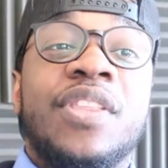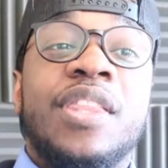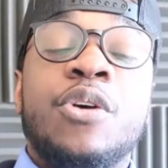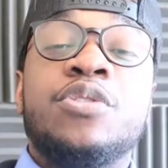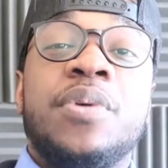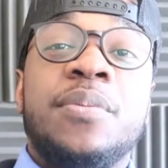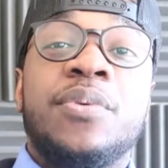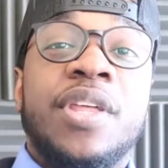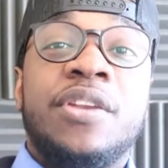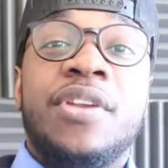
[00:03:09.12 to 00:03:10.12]
Those
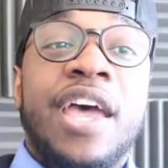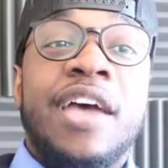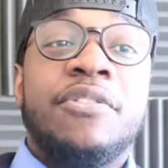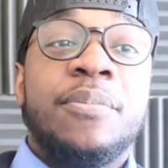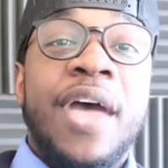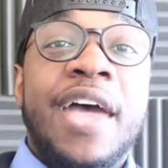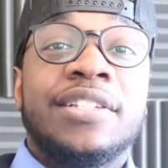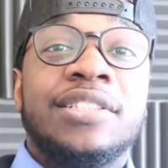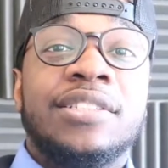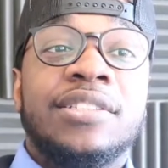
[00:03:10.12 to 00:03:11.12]
people, they do not have your
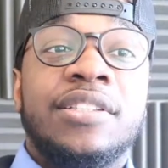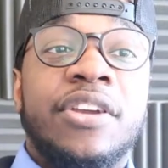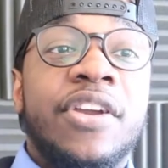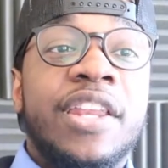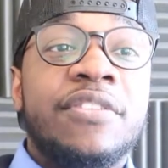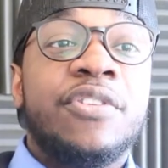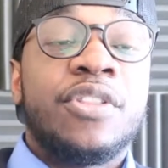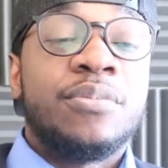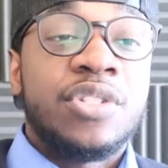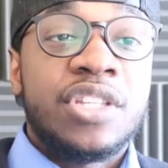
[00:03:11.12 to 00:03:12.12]
backs. They're in it
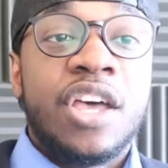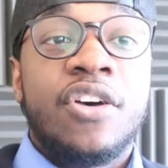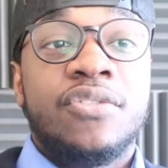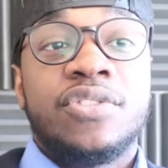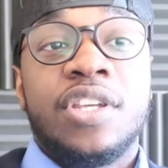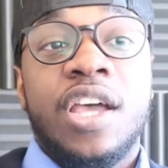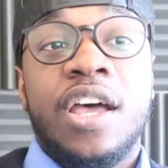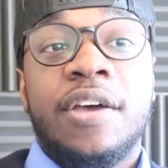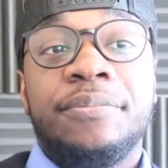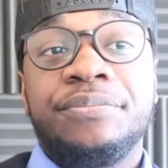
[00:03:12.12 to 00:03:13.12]
for themselves.
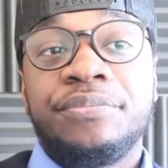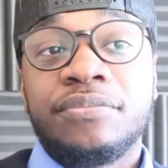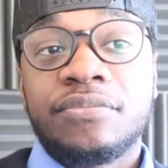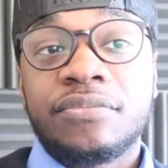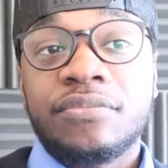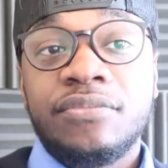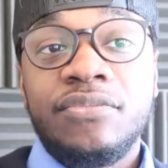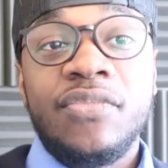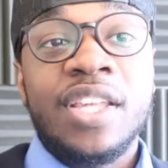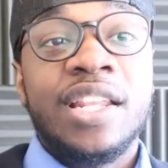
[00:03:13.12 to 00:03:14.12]
In
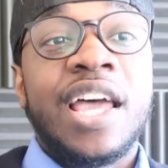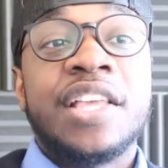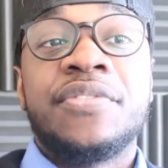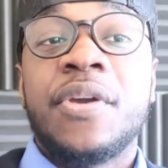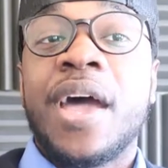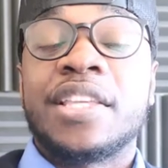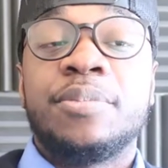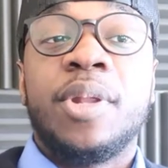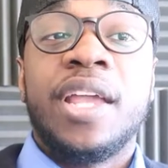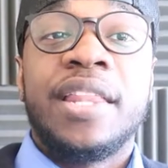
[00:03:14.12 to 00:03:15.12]
the last video, I
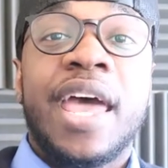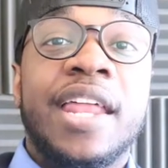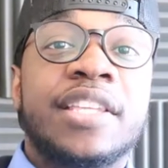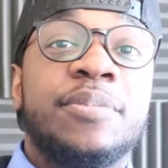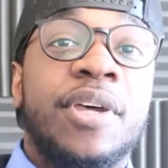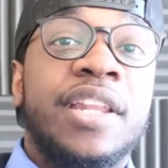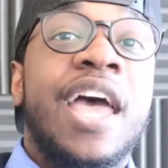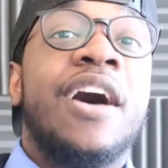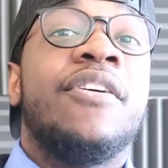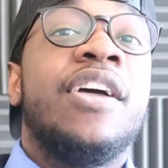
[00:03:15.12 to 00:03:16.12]
explained that. I explained
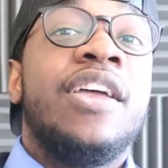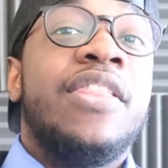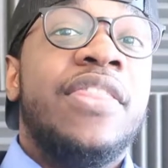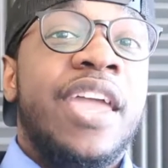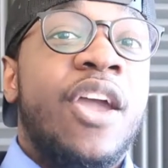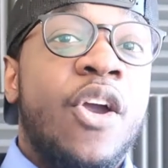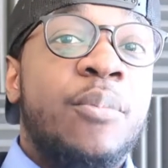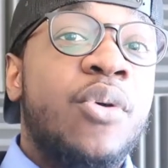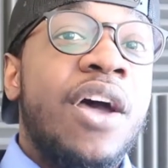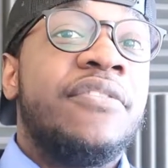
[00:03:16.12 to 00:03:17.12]
how they are
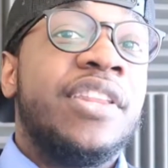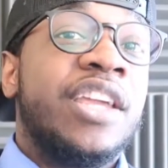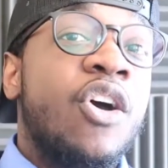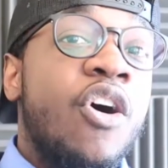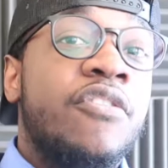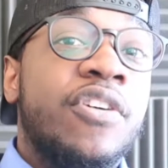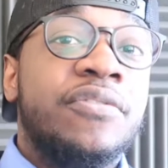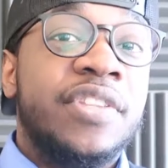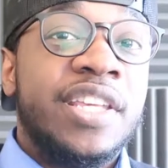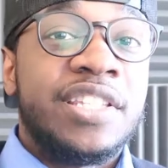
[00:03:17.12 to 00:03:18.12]
profiting off
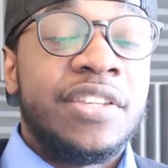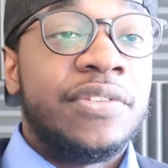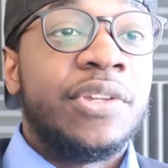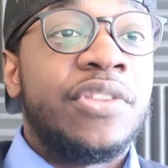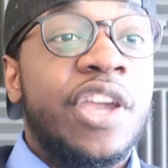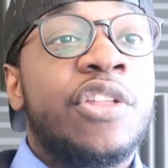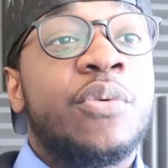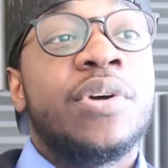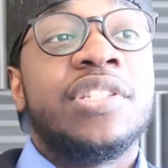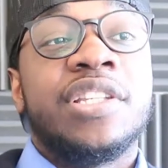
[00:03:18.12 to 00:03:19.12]
of this, even though they are the
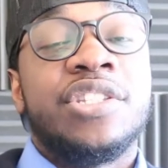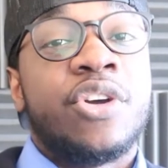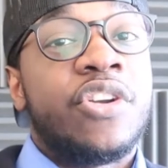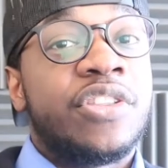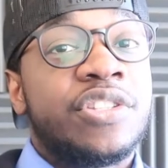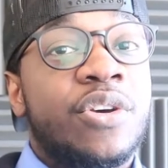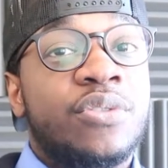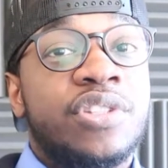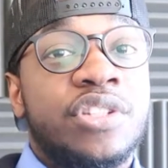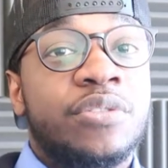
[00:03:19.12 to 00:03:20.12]
ones that started this
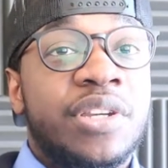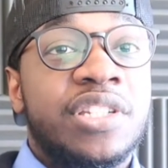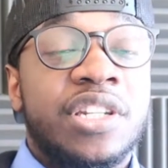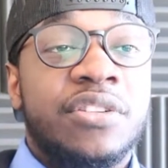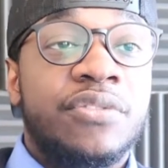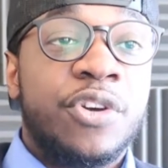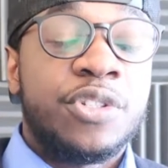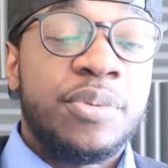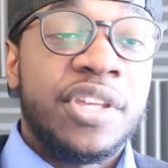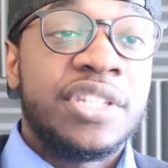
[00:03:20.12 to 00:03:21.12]
whole situation in the
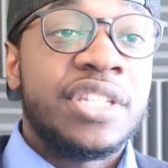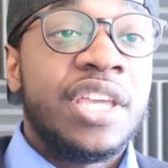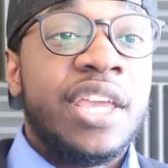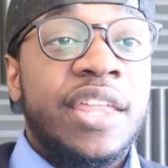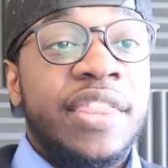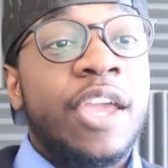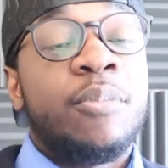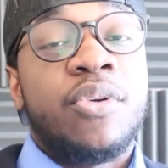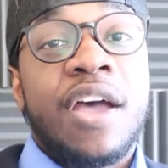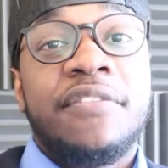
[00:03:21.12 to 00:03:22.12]
first place. They are
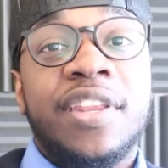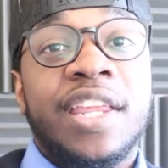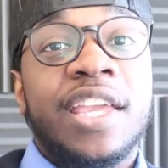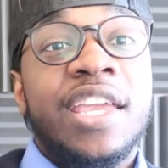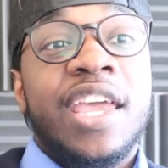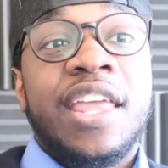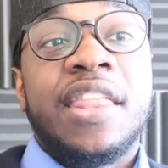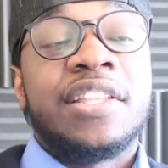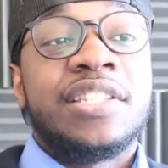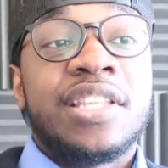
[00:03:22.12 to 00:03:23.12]
profiting, and
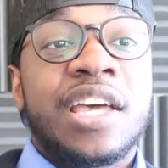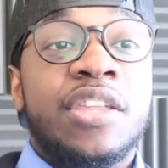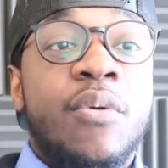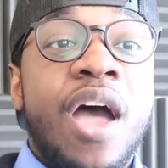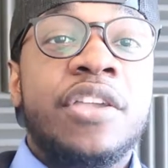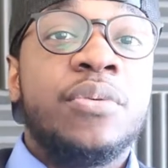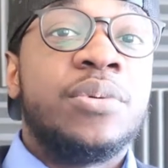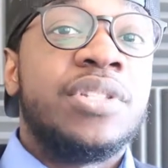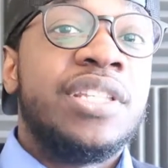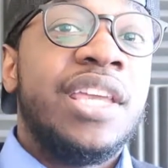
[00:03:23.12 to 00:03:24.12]
that's exactly why you
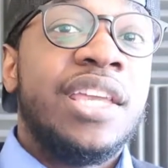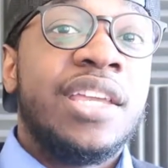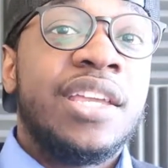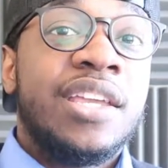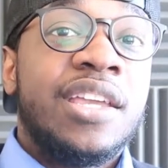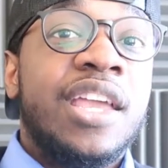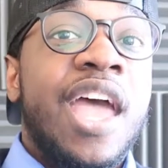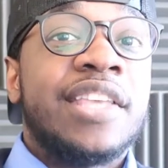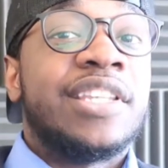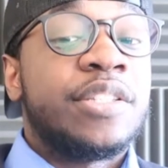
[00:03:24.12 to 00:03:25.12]
will see,
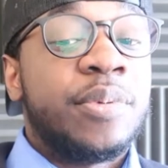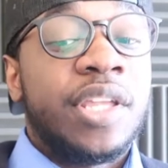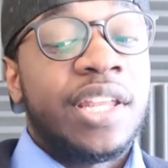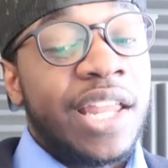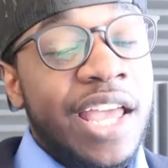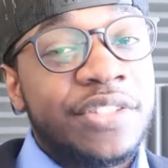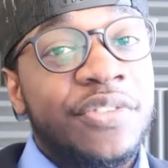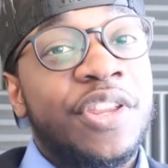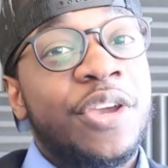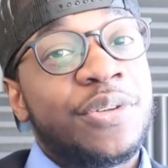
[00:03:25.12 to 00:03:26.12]
as I explained in the last
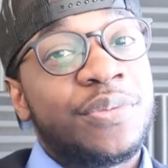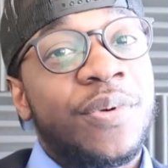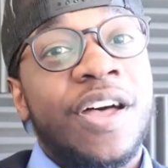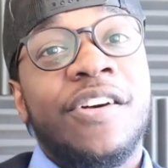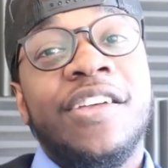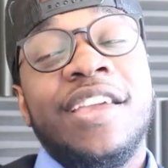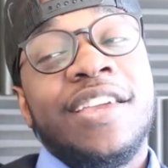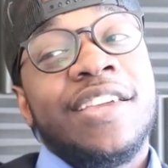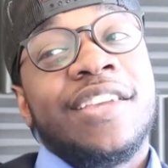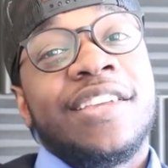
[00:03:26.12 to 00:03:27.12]
video as well,
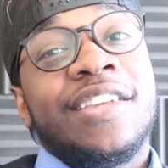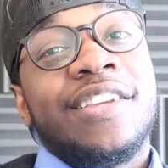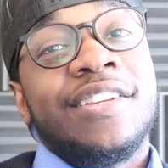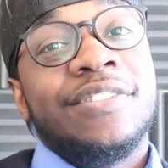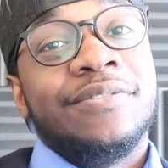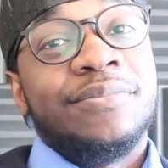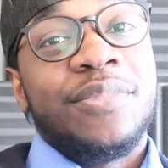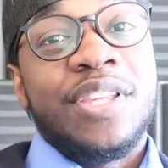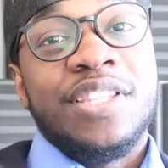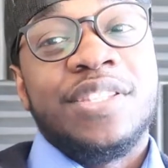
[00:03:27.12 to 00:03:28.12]

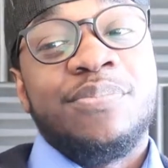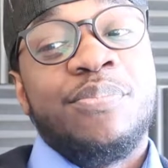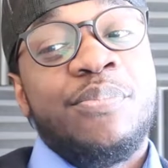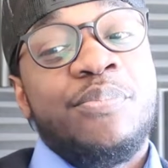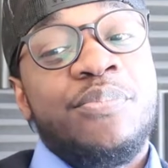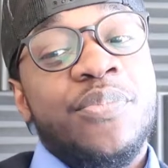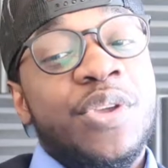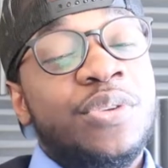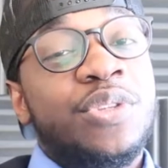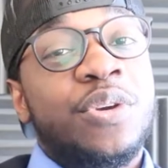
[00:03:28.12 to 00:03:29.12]
these
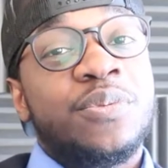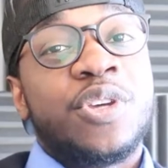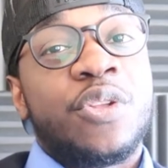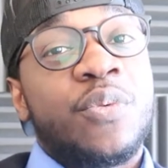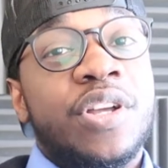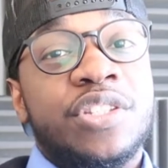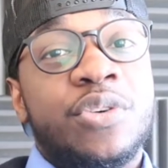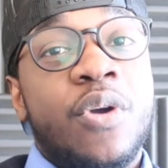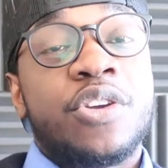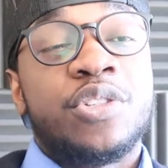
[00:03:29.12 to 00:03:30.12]
YouTubers are the ones
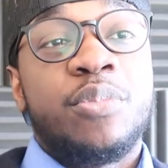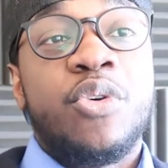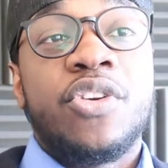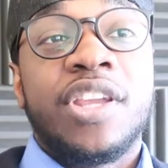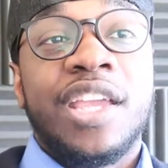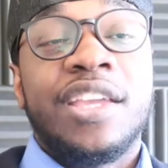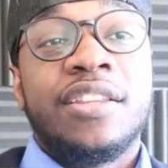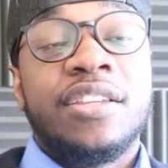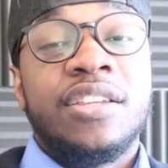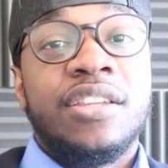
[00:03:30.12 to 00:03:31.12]
who are supporting it.
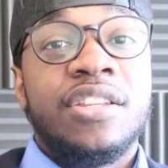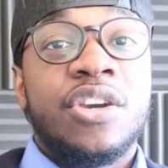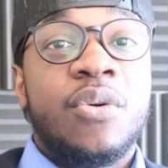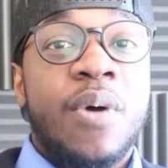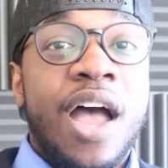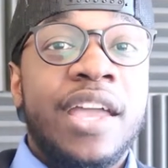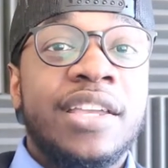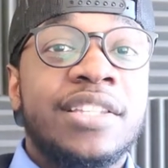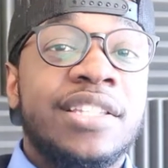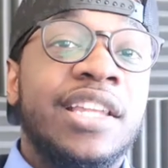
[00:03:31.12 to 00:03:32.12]
You know why?
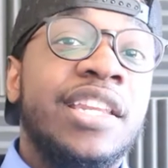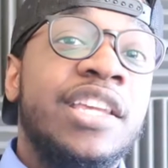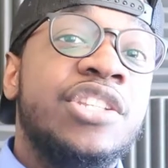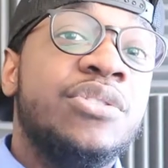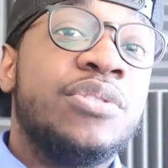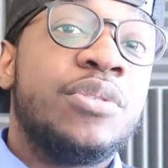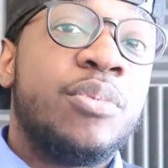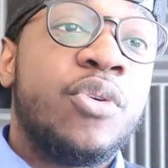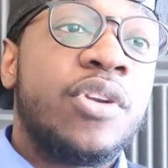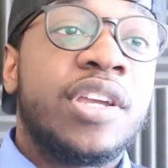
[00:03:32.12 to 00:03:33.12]
Because they need you to
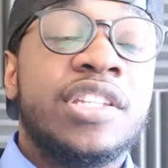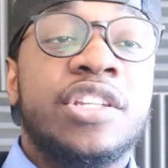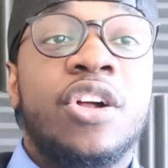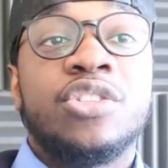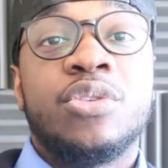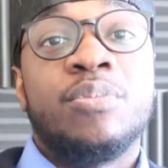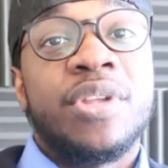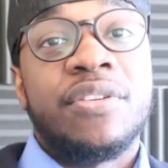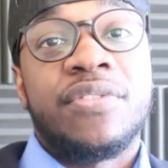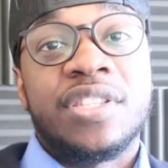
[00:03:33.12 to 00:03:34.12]
support it, because it also
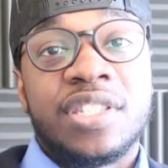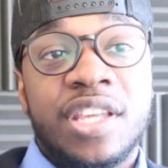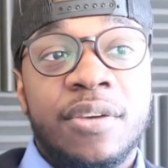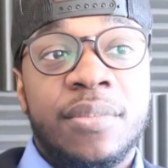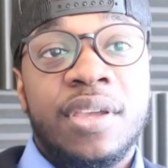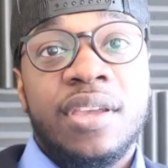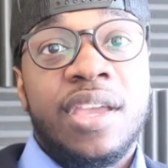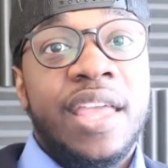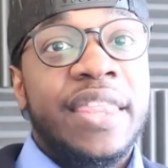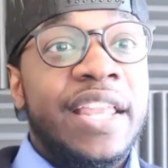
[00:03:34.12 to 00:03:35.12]
benefits them,
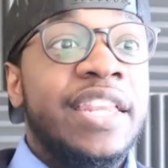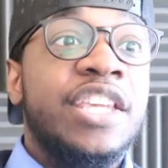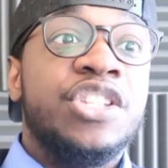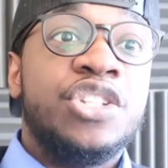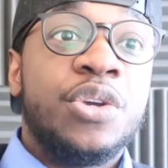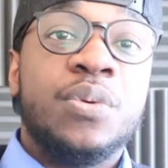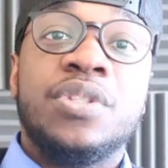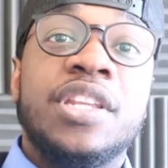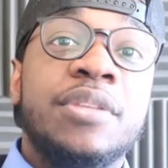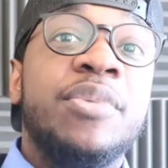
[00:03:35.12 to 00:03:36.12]
and they need you
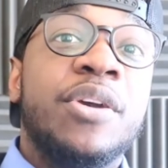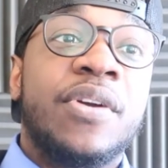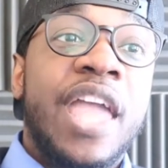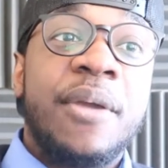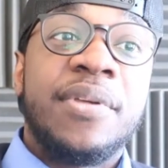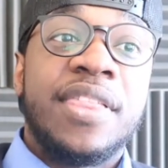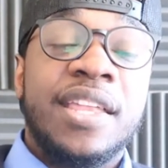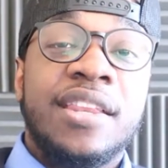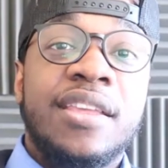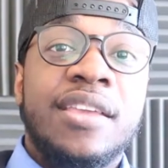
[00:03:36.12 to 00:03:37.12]
to be okay with
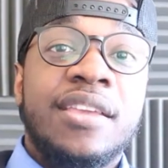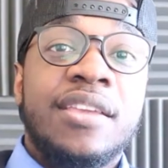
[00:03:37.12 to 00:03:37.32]
it.